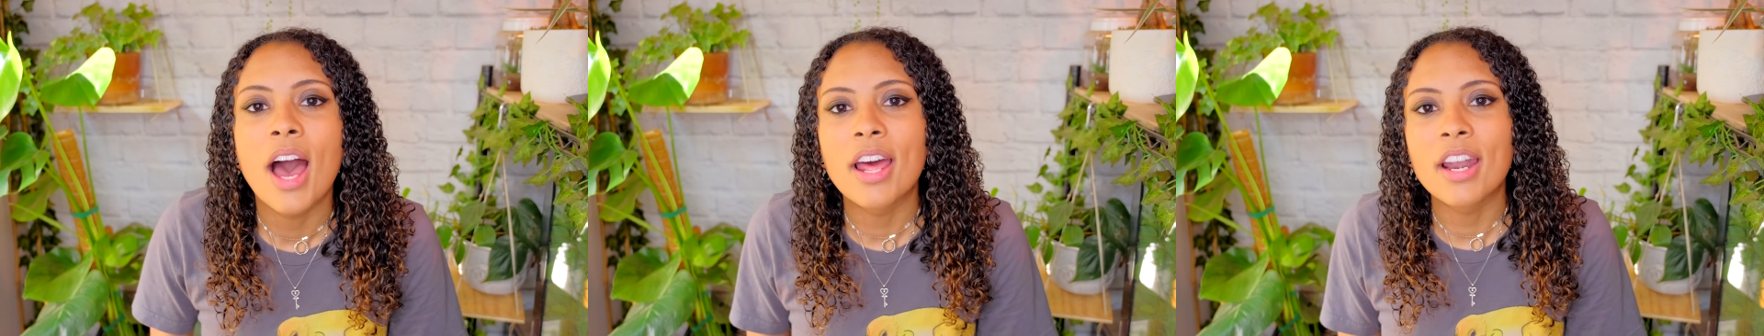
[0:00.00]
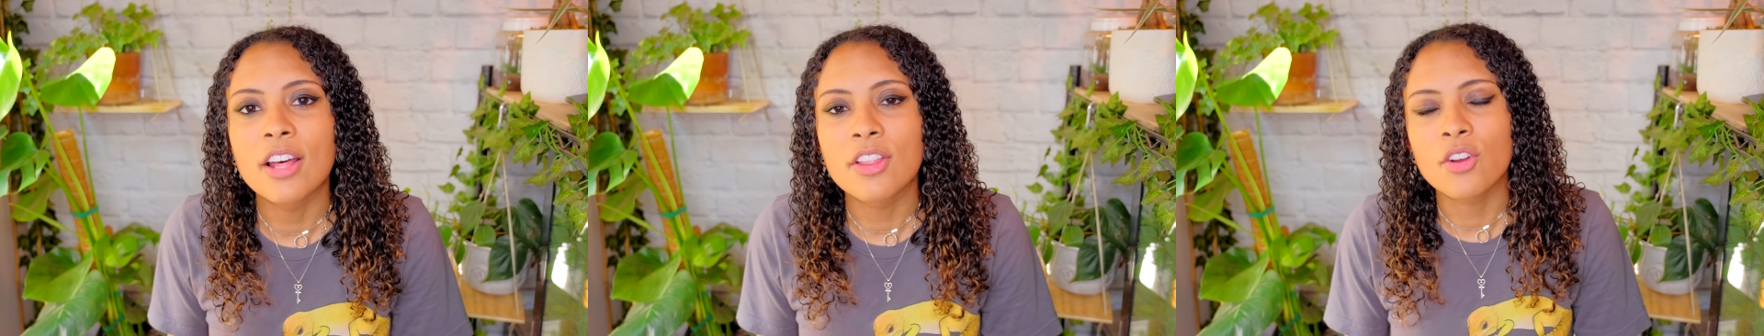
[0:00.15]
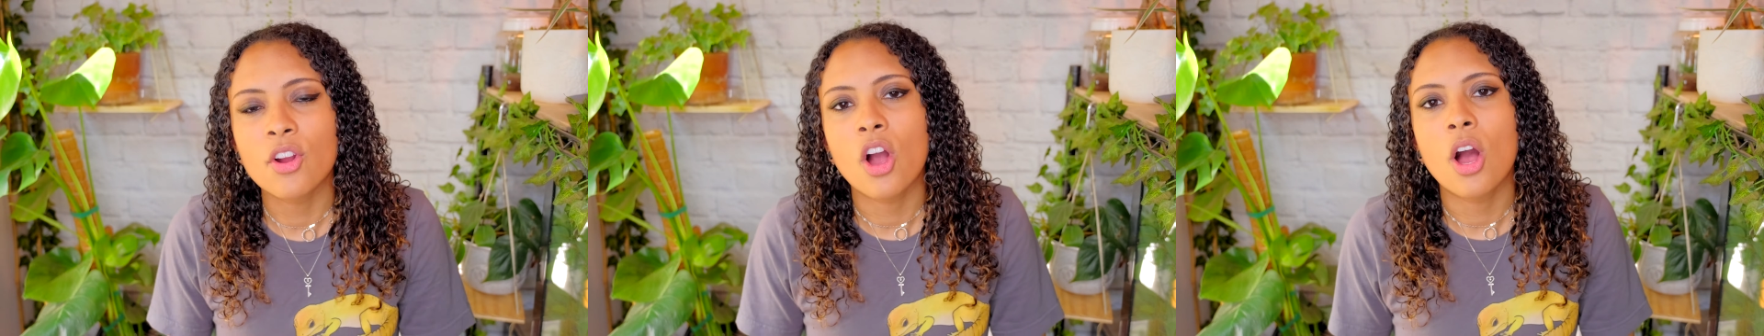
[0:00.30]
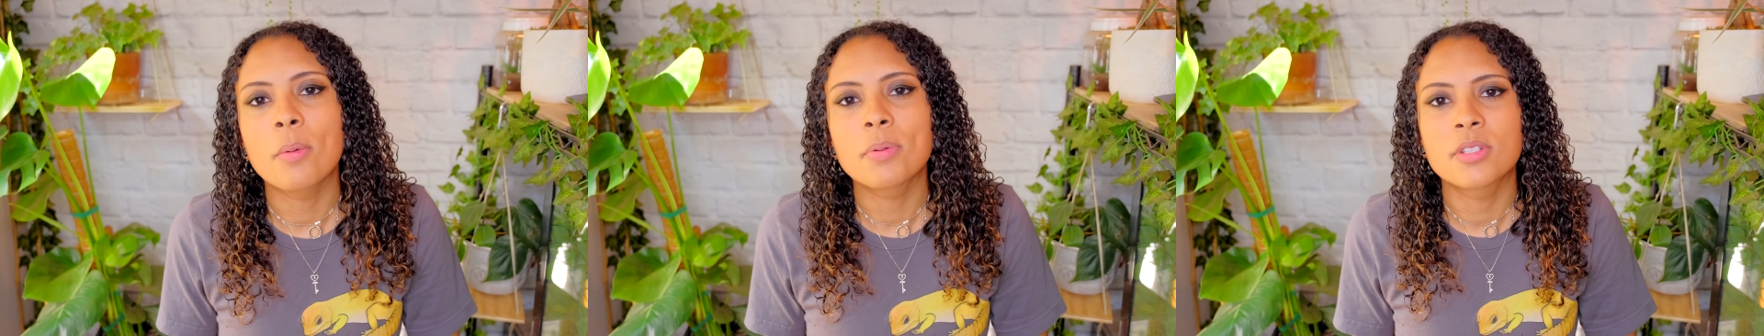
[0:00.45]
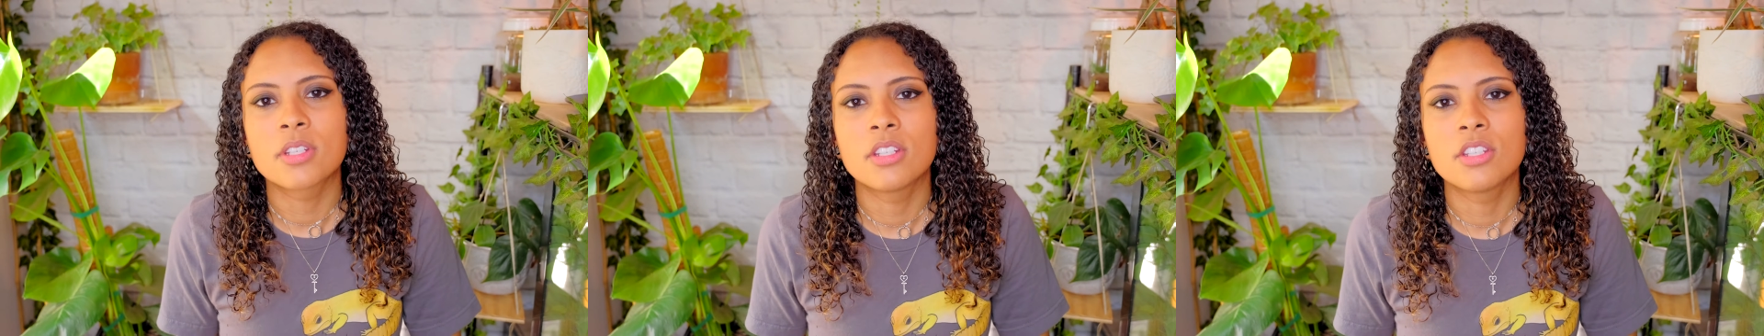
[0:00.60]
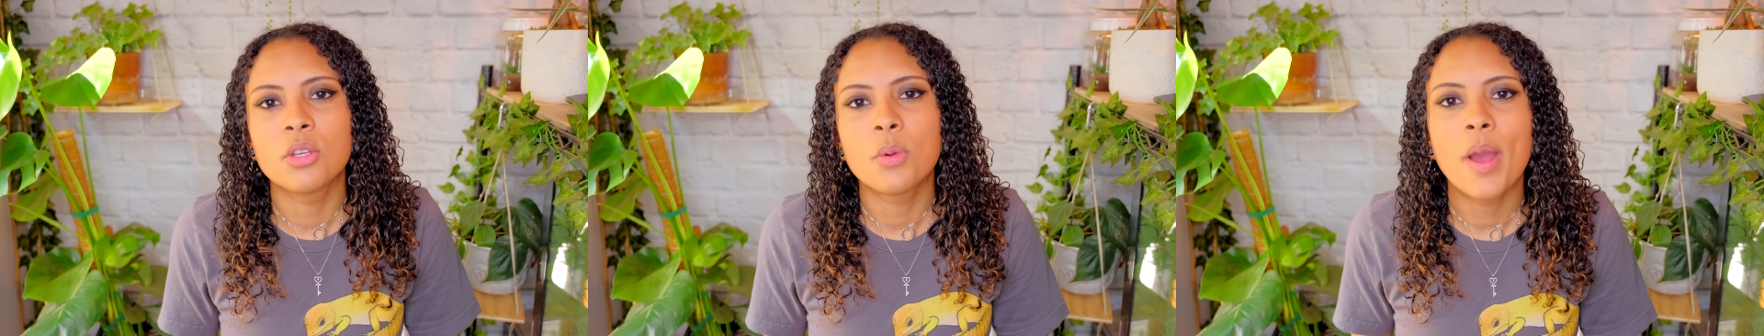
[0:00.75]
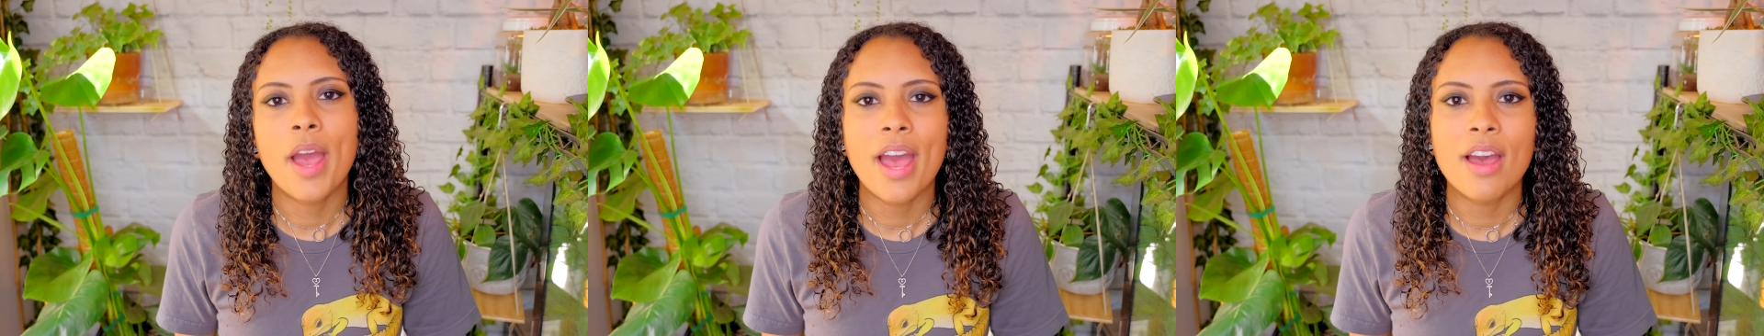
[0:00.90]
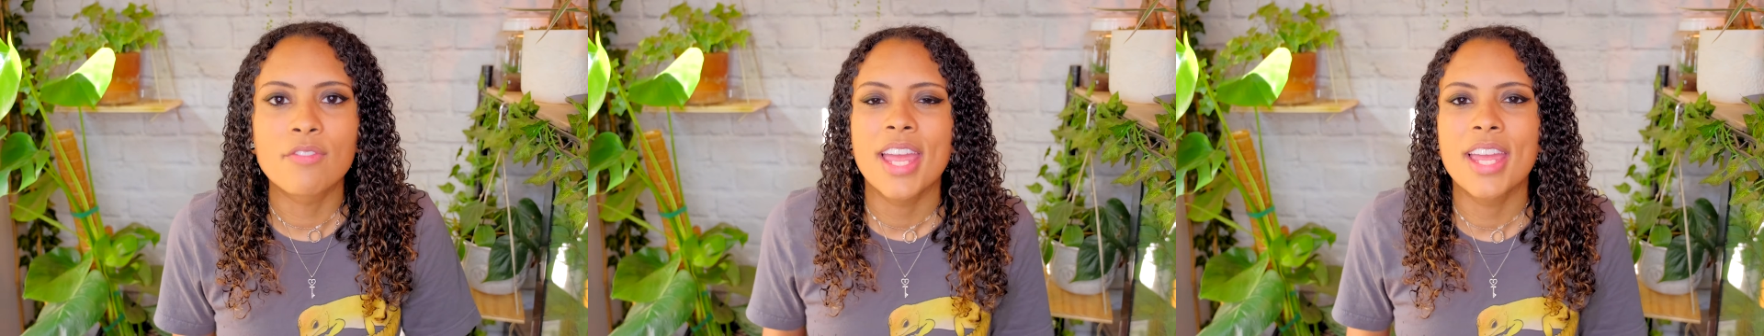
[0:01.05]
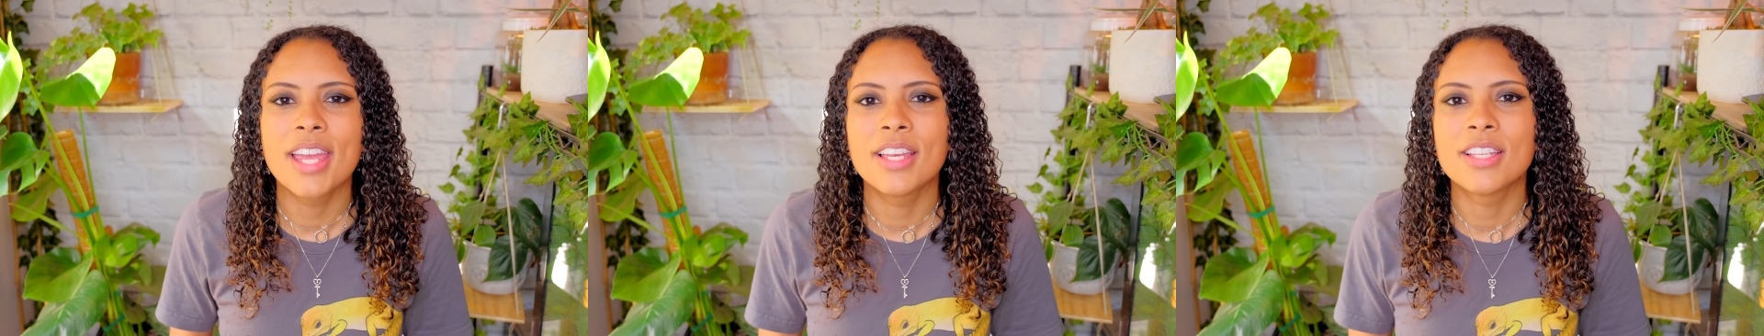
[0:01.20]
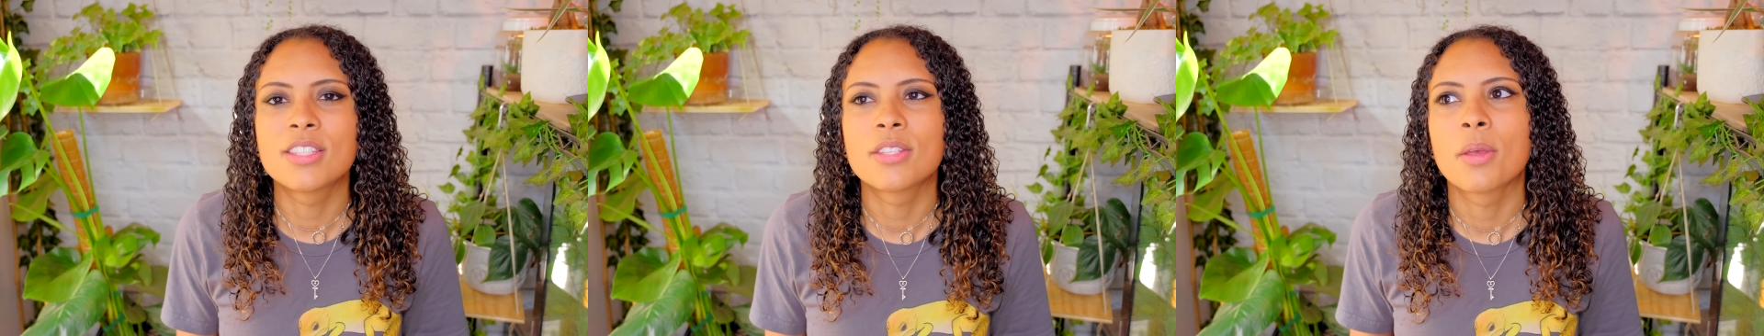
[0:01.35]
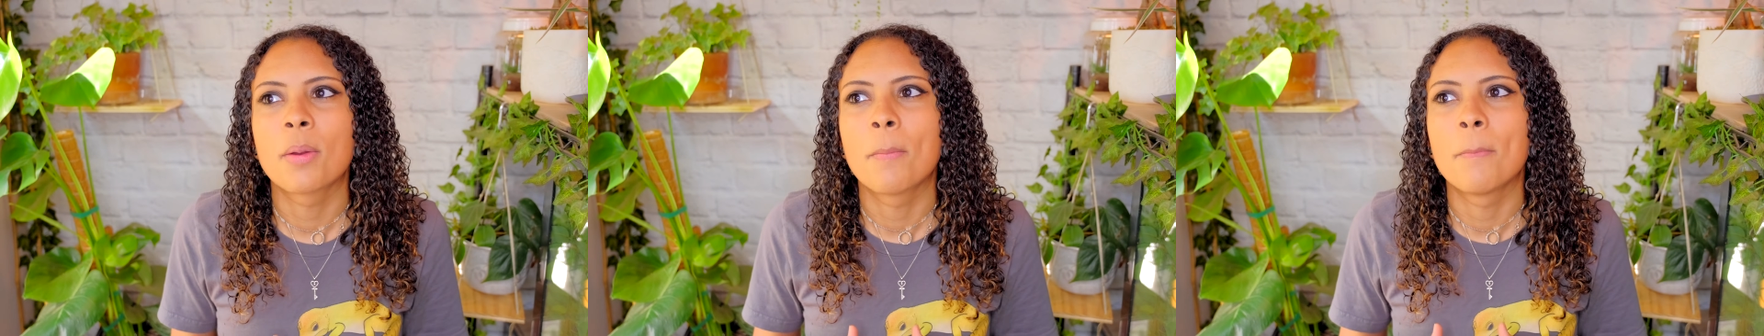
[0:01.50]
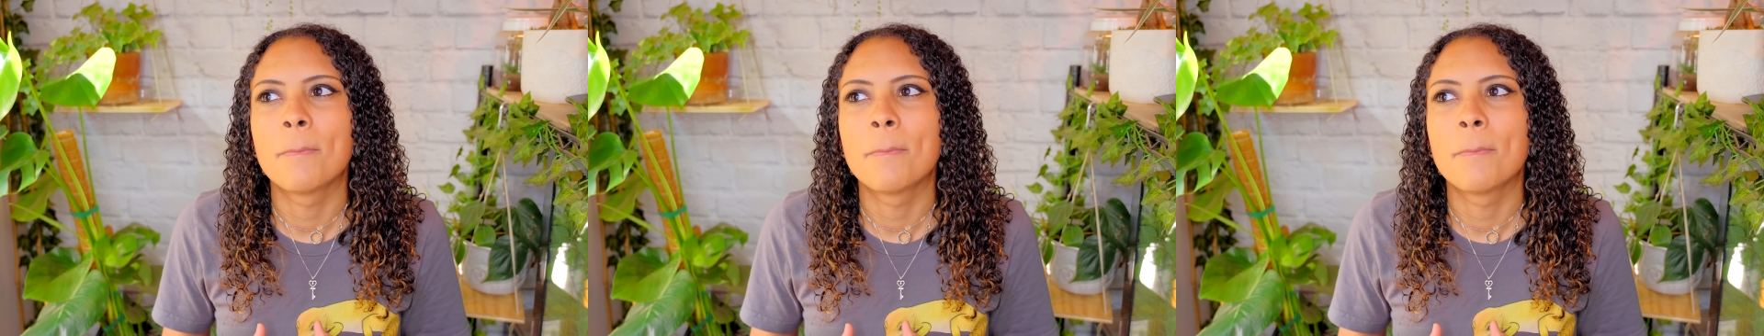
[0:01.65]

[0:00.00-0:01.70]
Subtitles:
Another option you have is